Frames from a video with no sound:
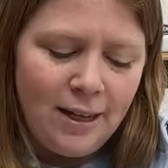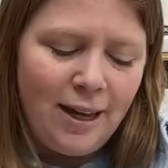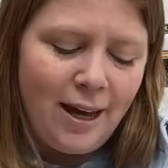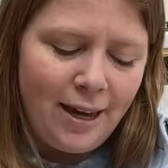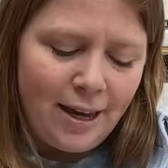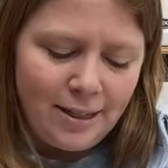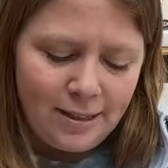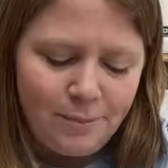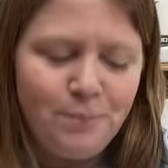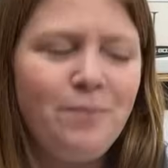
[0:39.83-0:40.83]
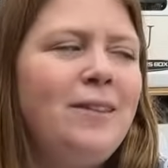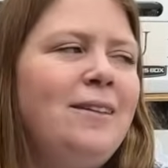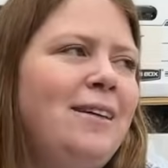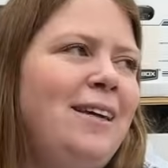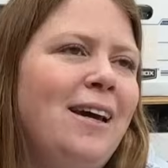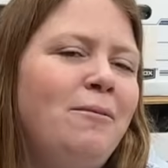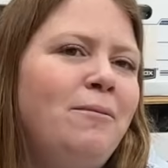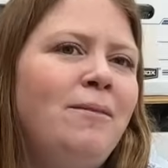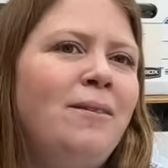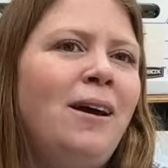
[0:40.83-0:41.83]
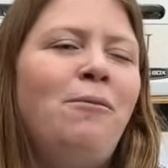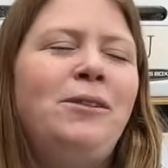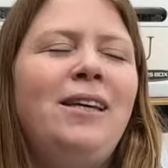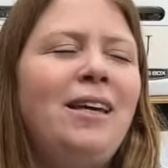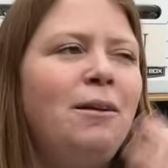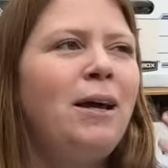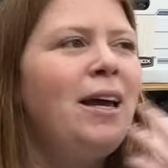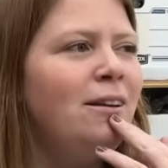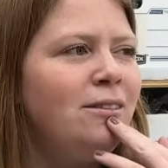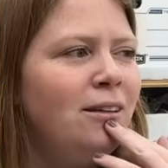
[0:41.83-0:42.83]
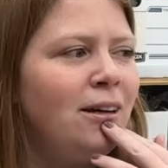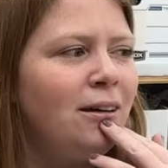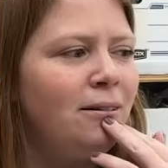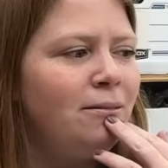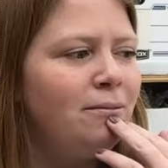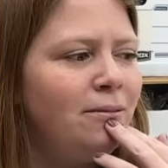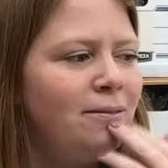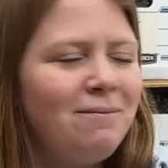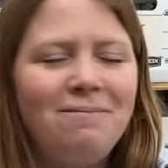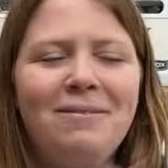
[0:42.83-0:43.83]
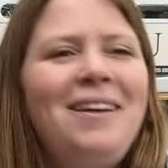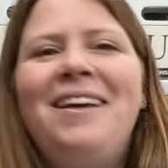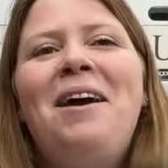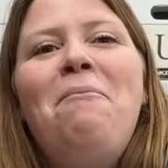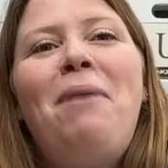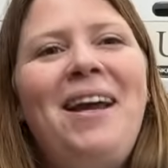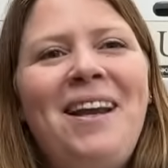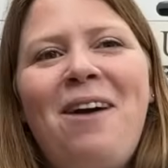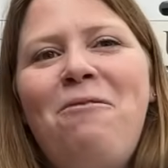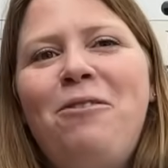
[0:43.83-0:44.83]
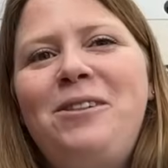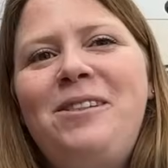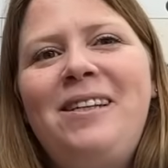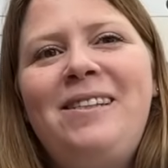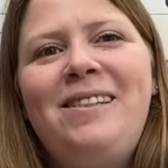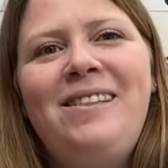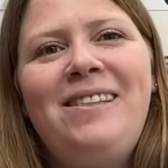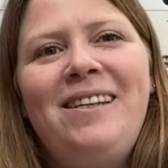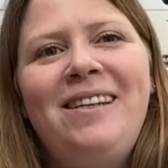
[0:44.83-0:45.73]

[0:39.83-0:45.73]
I guess, yeah. I was thinking in my head. Uh, Buy it now versus